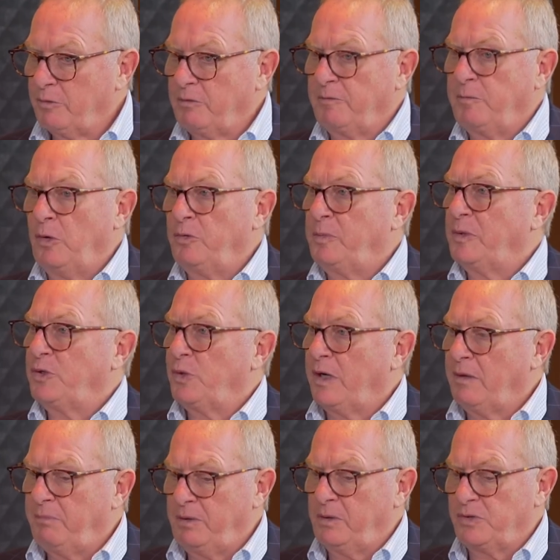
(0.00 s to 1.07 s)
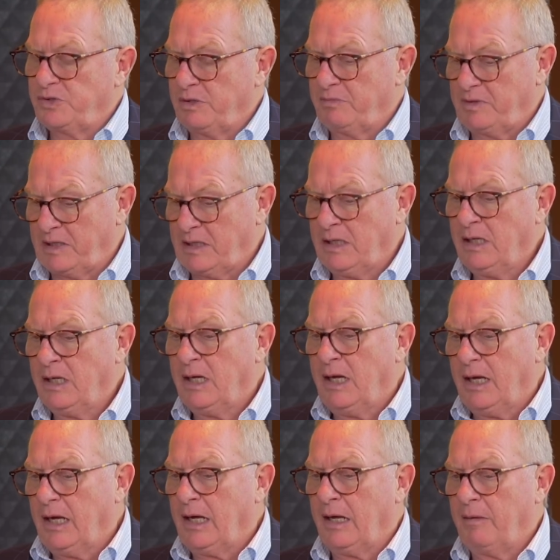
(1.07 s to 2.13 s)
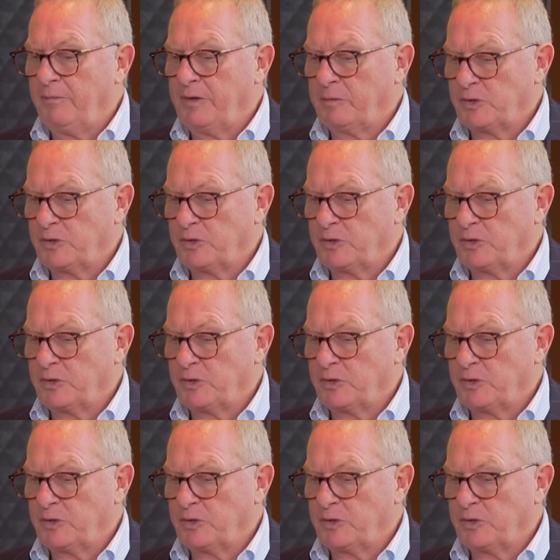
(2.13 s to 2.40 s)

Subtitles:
We've both been trying to build something that